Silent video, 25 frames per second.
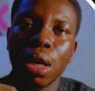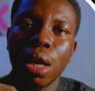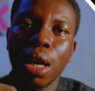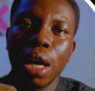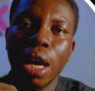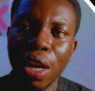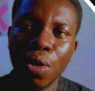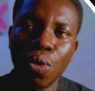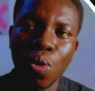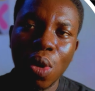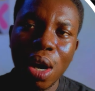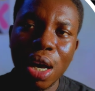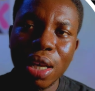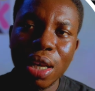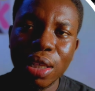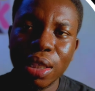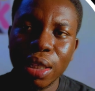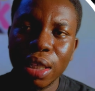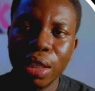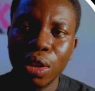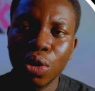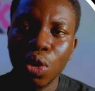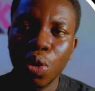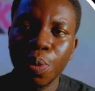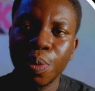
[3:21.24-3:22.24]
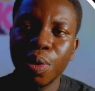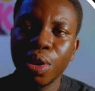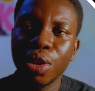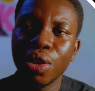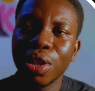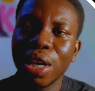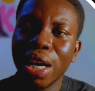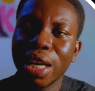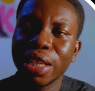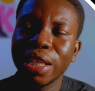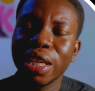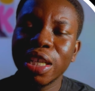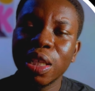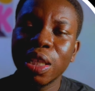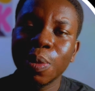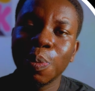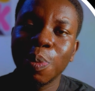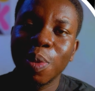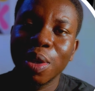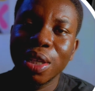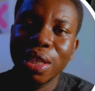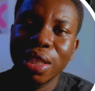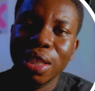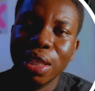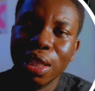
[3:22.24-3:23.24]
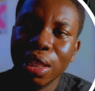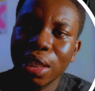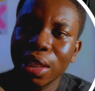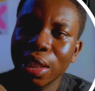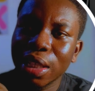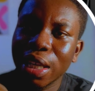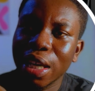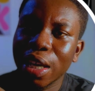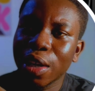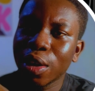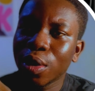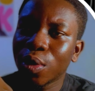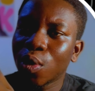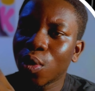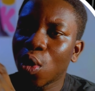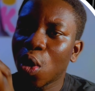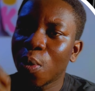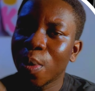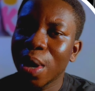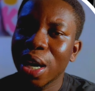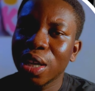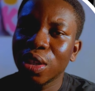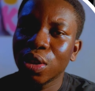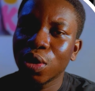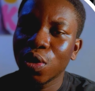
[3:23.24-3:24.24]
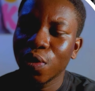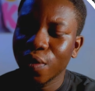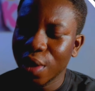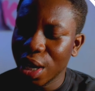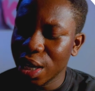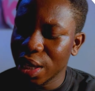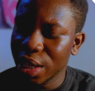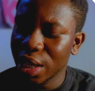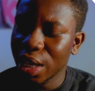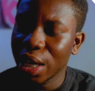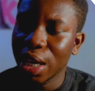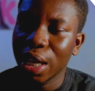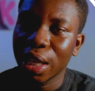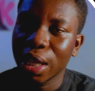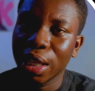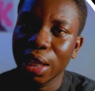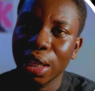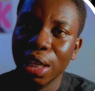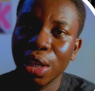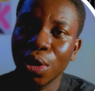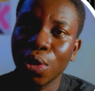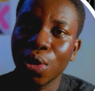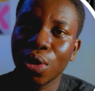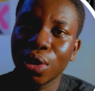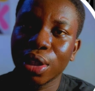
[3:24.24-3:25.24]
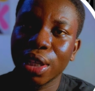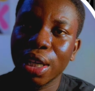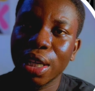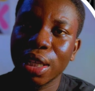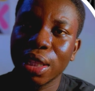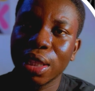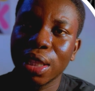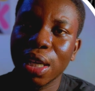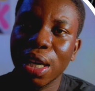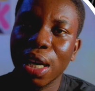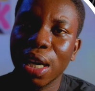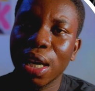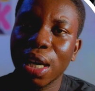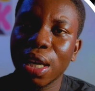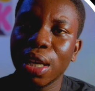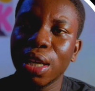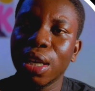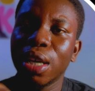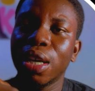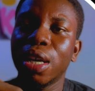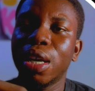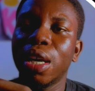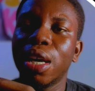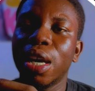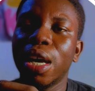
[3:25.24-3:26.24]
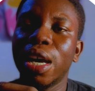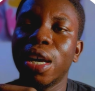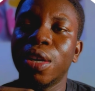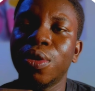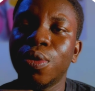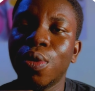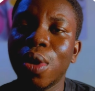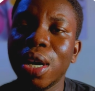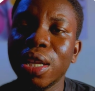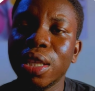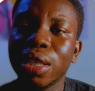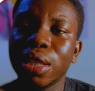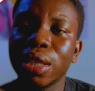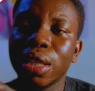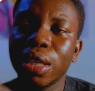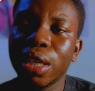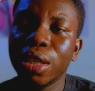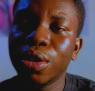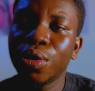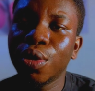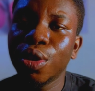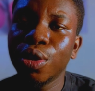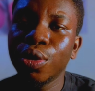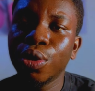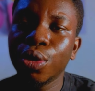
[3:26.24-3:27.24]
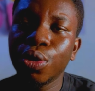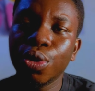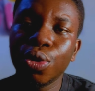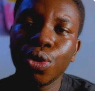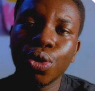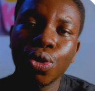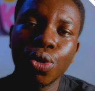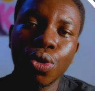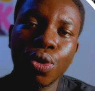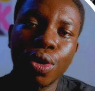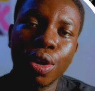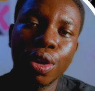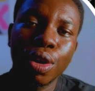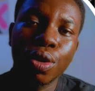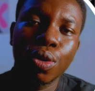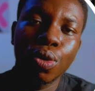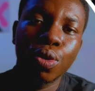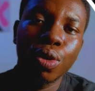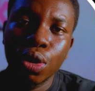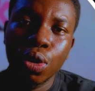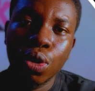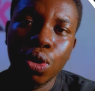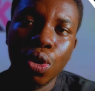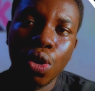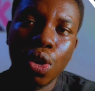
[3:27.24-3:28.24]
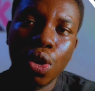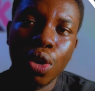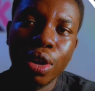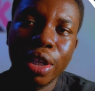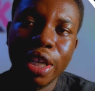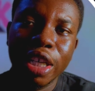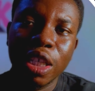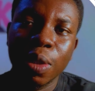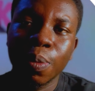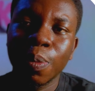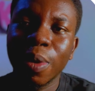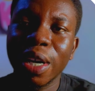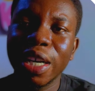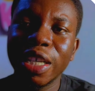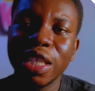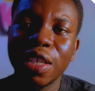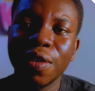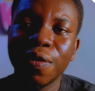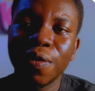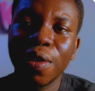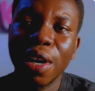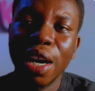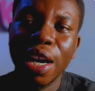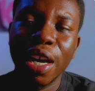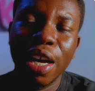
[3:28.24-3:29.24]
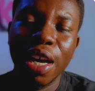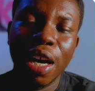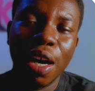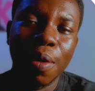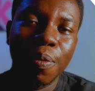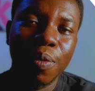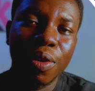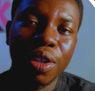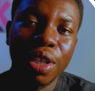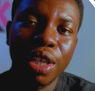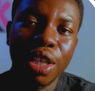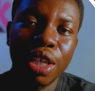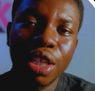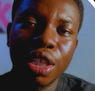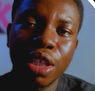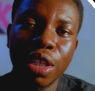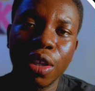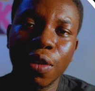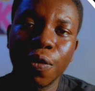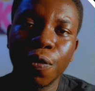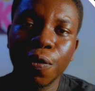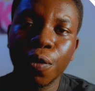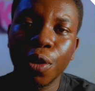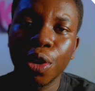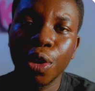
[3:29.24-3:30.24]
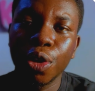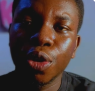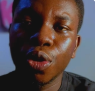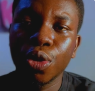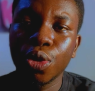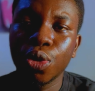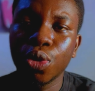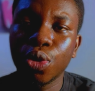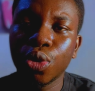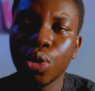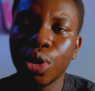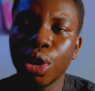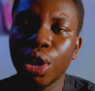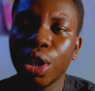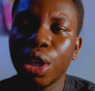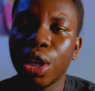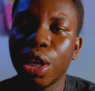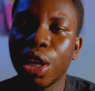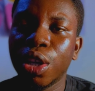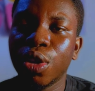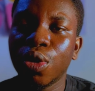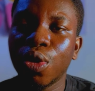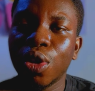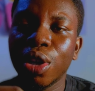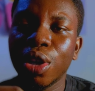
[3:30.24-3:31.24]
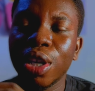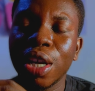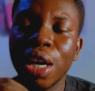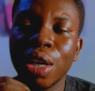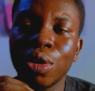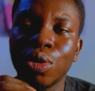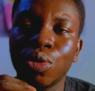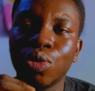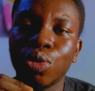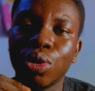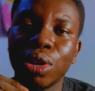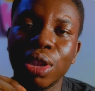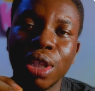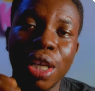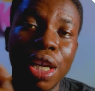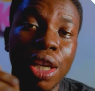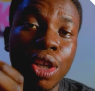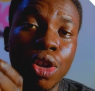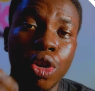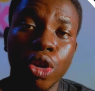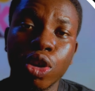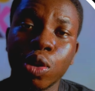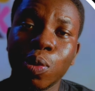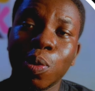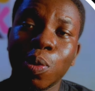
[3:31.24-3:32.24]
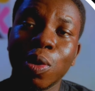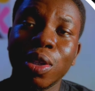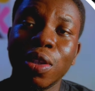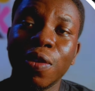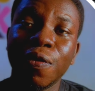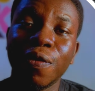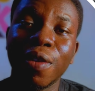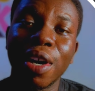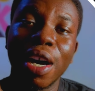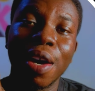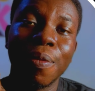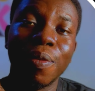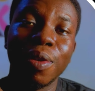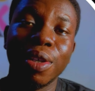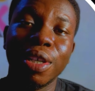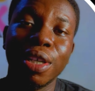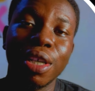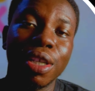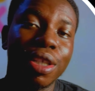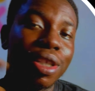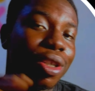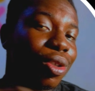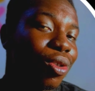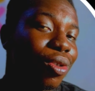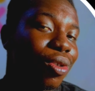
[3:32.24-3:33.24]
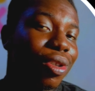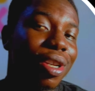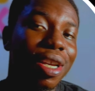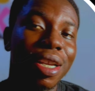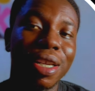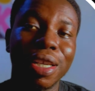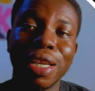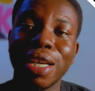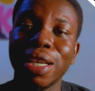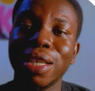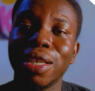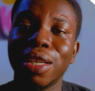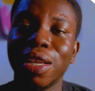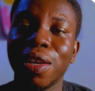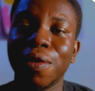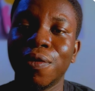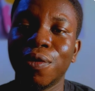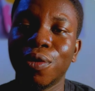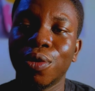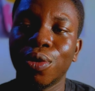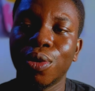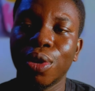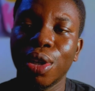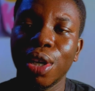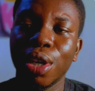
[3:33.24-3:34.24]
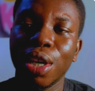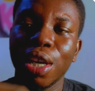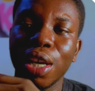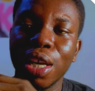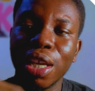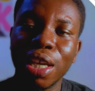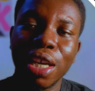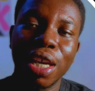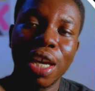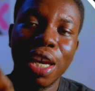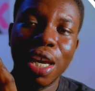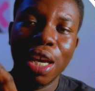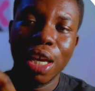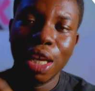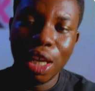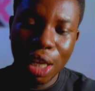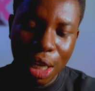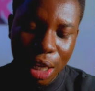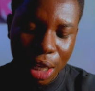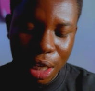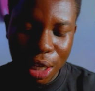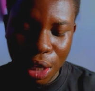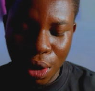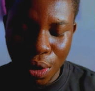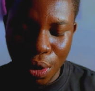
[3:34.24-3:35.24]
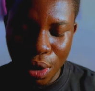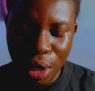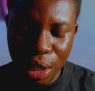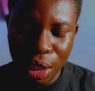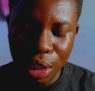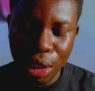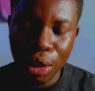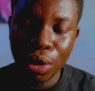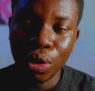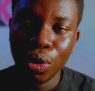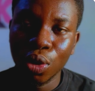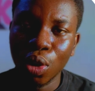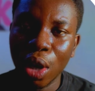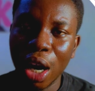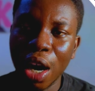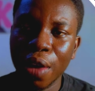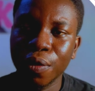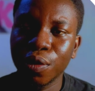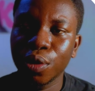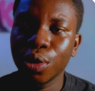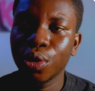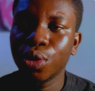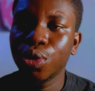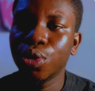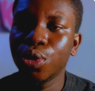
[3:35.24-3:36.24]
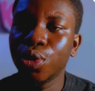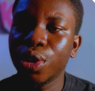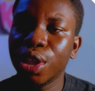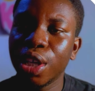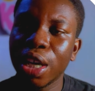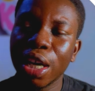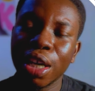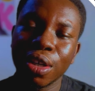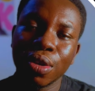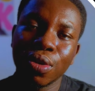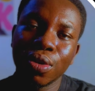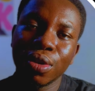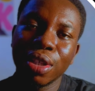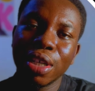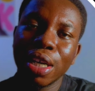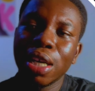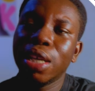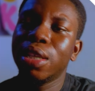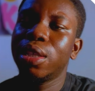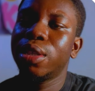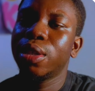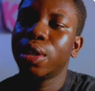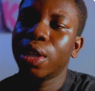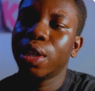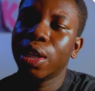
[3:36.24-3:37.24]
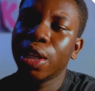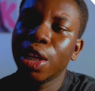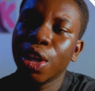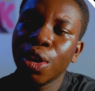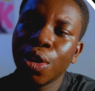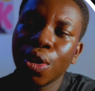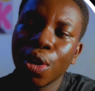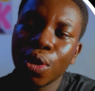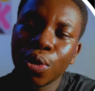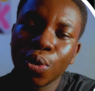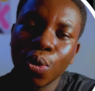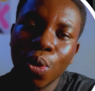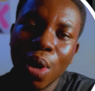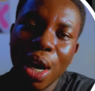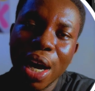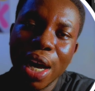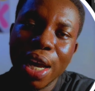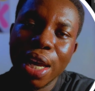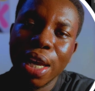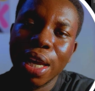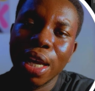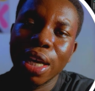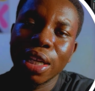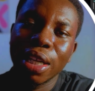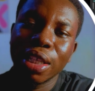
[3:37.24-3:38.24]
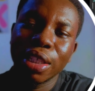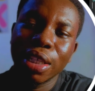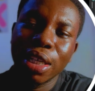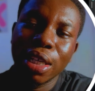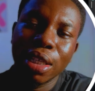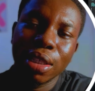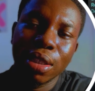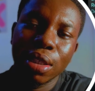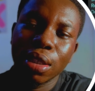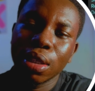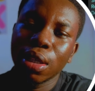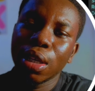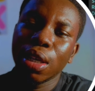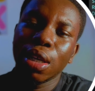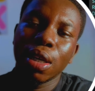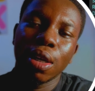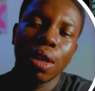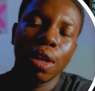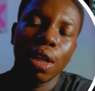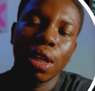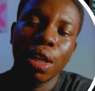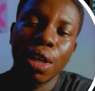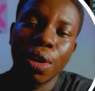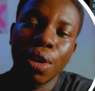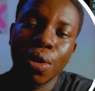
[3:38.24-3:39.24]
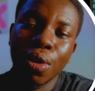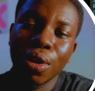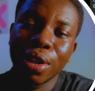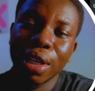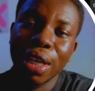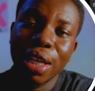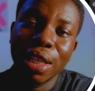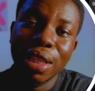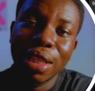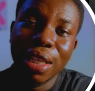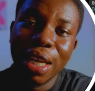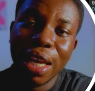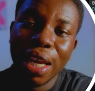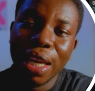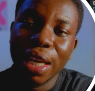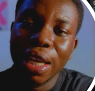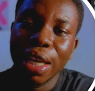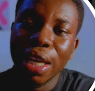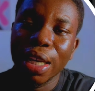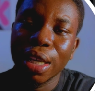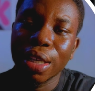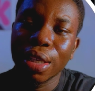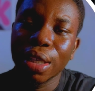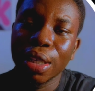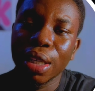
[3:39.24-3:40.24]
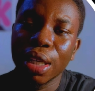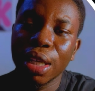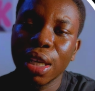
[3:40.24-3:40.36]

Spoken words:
and once it's open, you can just paste the command over here and click on enter. And what it's going to do is to install the Spicetify application for you in order to take your Spotify application to the next level. Here, the only thing you have to do here is to just click on Y and just click on enter again,